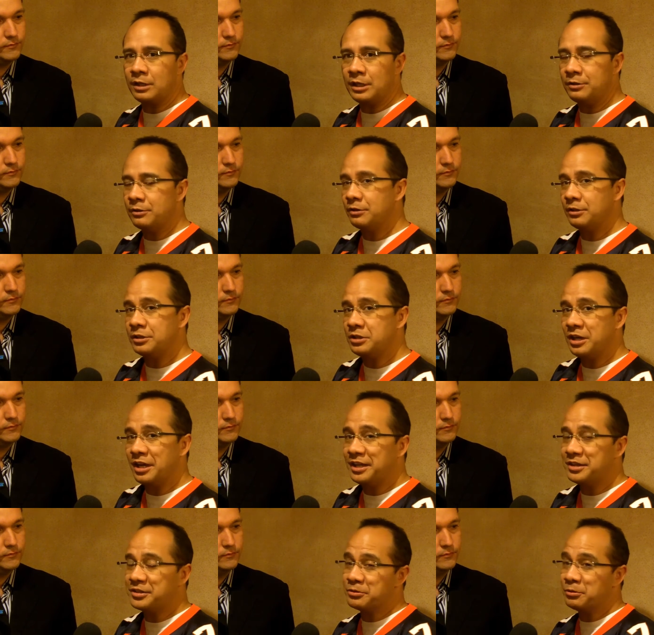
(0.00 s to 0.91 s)
Speaker 1: either the
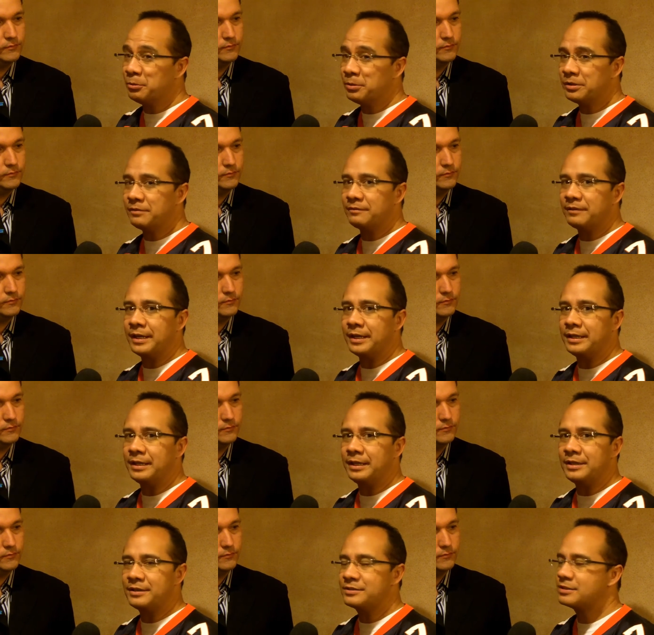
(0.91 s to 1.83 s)
Giants or the
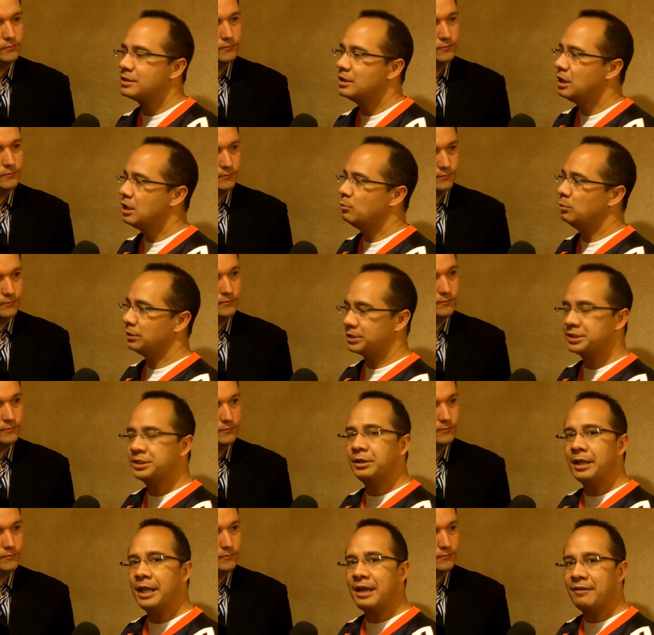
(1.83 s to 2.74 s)
Vikings will
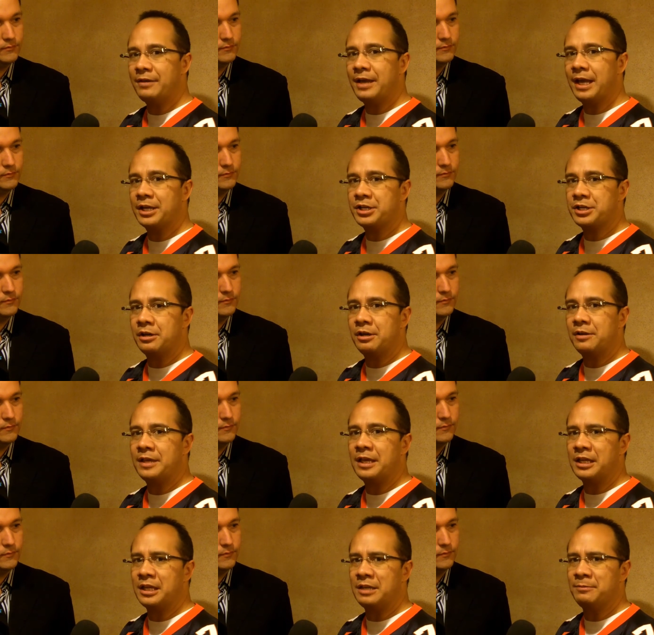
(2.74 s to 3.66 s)
still have action on
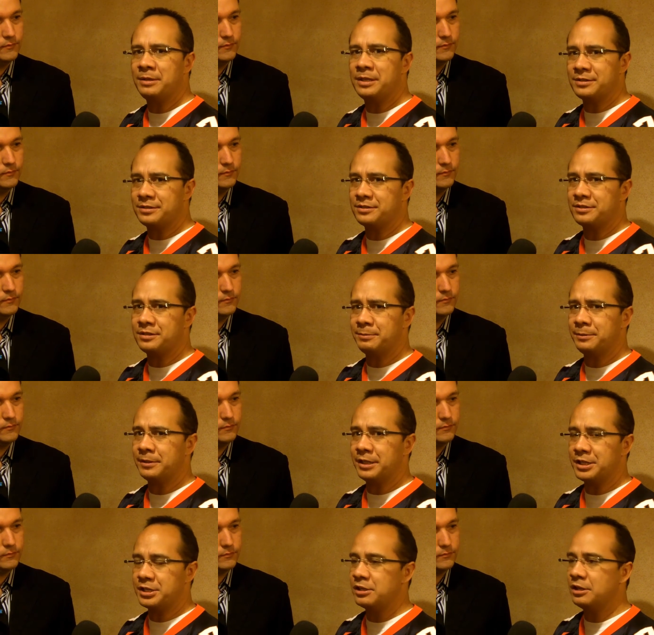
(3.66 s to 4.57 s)
that game because the
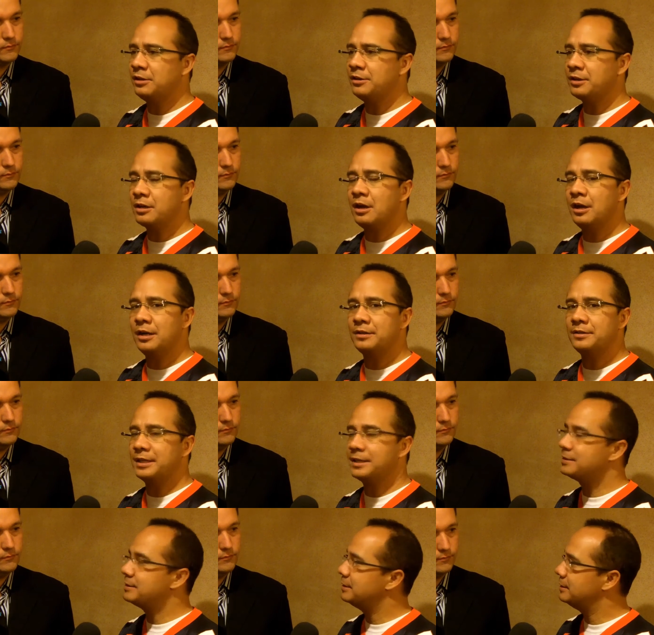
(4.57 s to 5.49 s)
stipulation in the
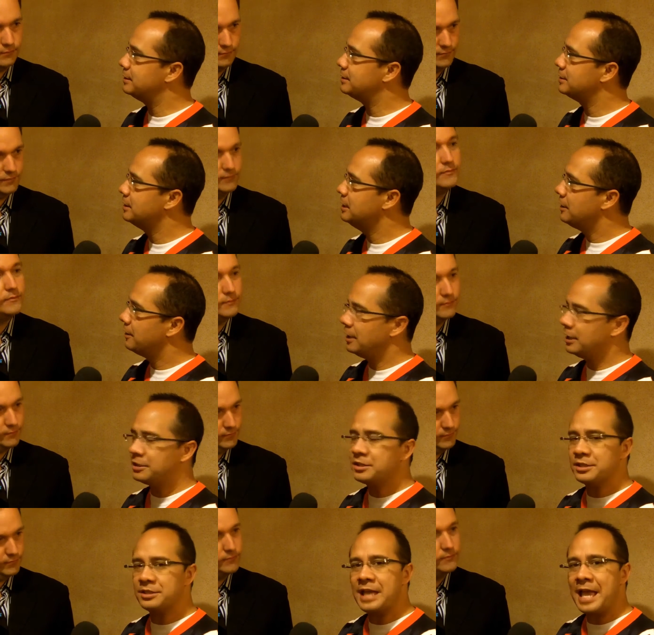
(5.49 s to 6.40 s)
contest is
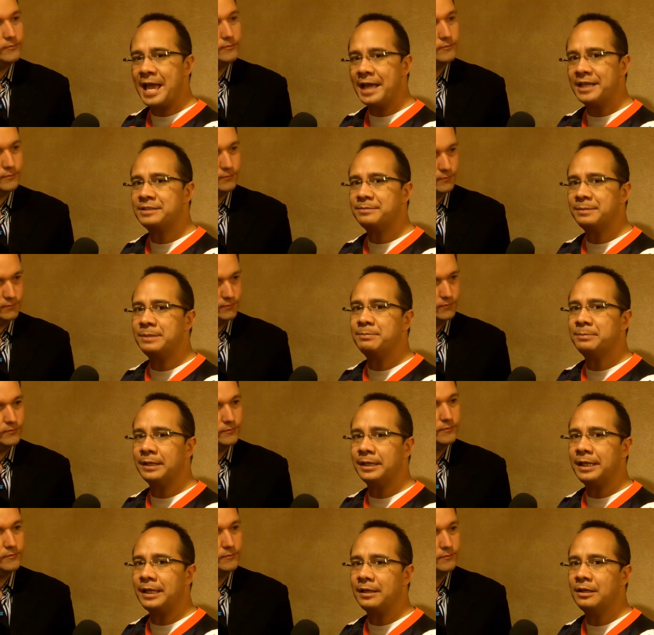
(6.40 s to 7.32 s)
it just has to be
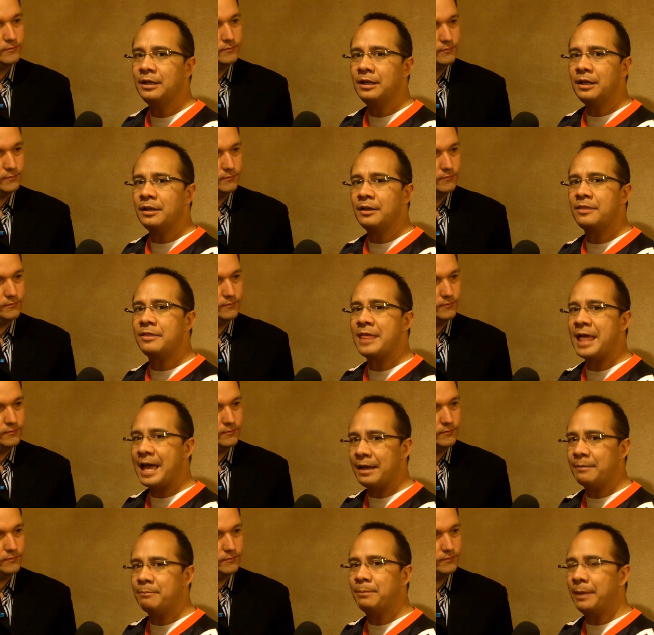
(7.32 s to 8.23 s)
played
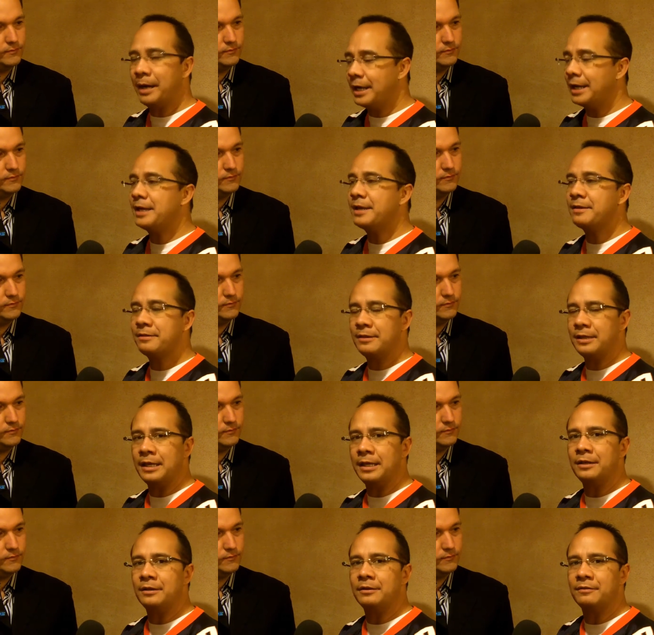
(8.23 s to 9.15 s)
that by
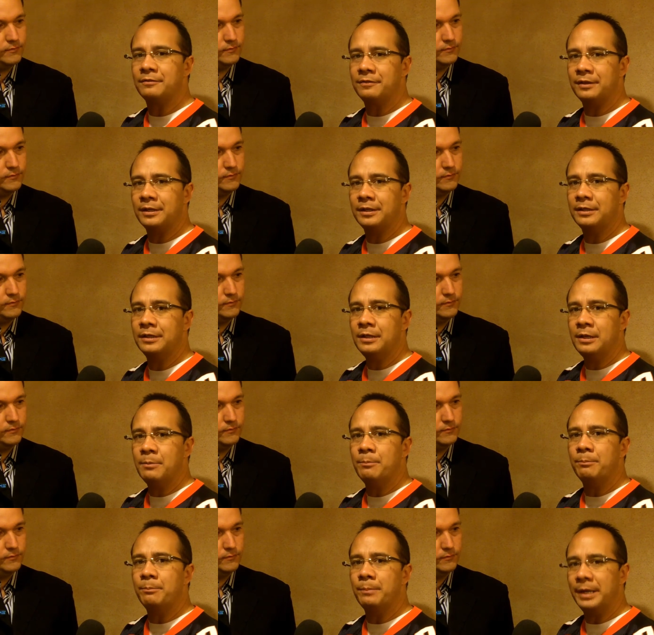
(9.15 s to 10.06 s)
the end of uh,
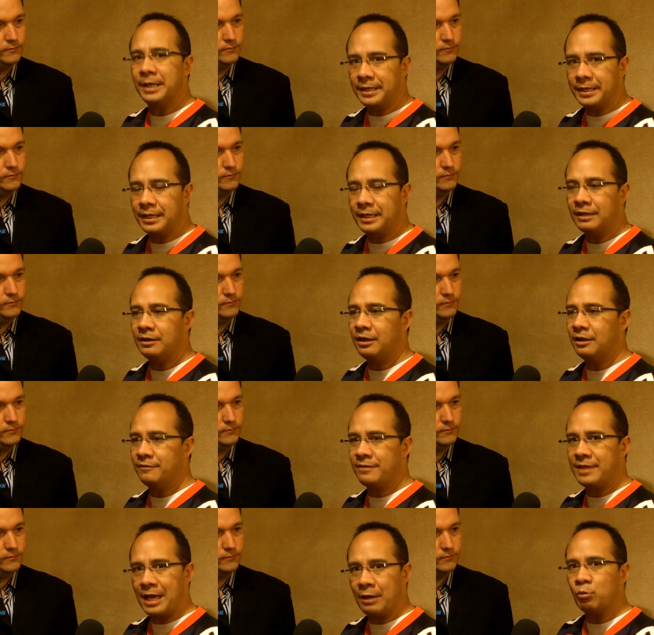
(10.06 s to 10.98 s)
Monday
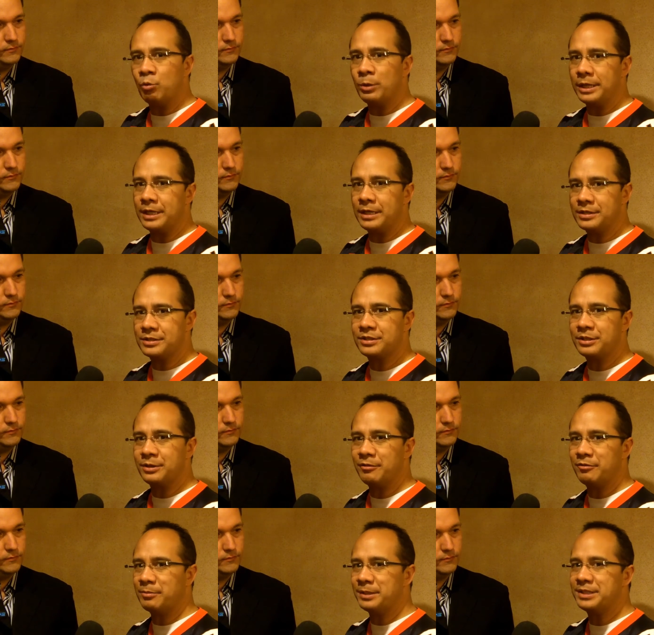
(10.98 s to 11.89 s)
of that week.
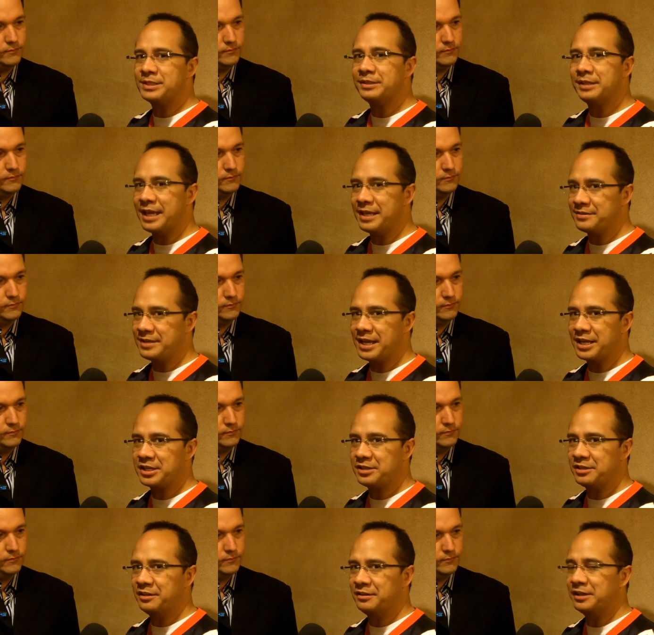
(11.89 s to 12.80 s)
So everybody still has
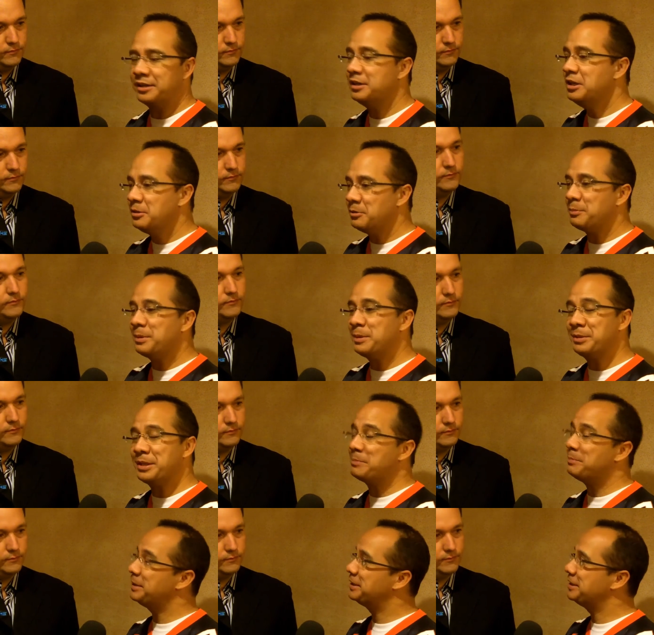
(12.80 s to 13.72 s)
action on there. The people
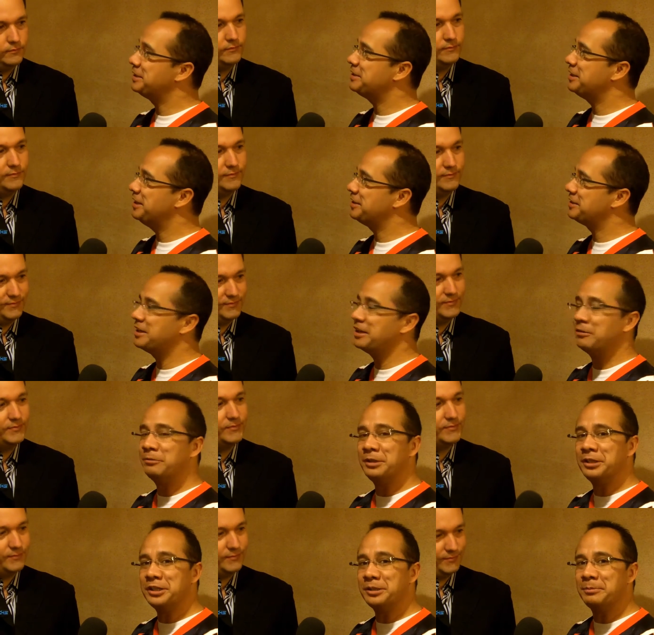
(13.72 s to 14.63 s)
that picked the Giants got a
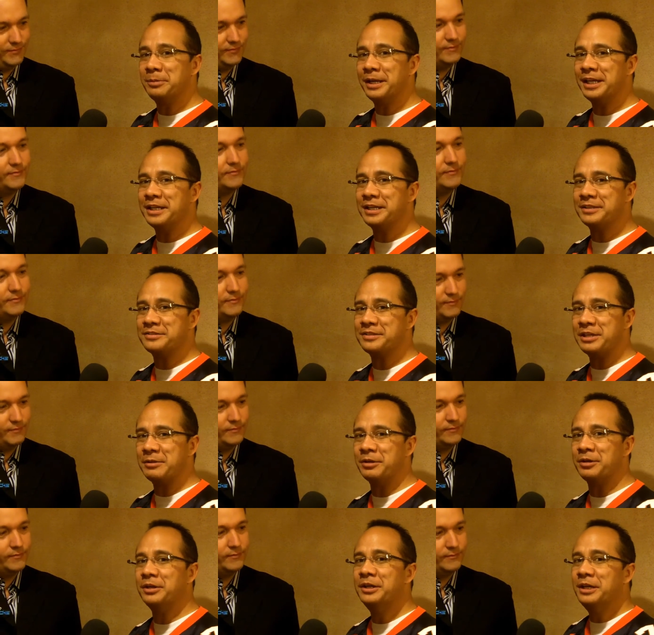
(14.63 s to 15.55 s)
really good break because they
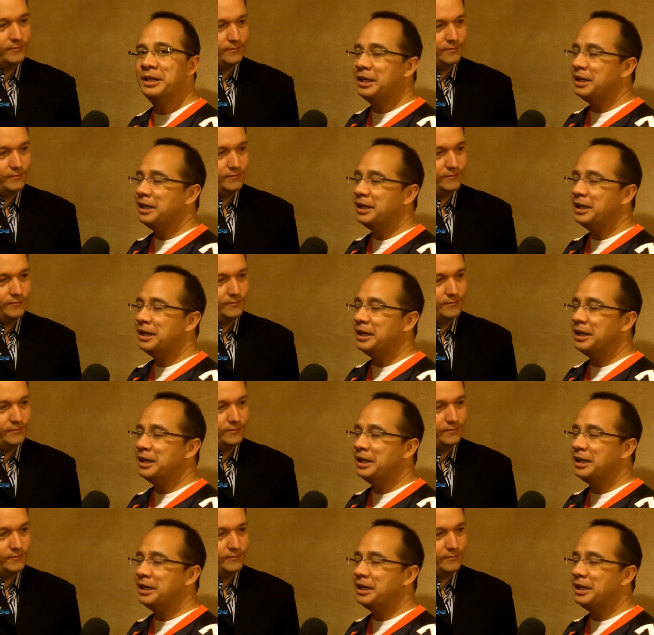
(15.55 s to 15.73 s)
were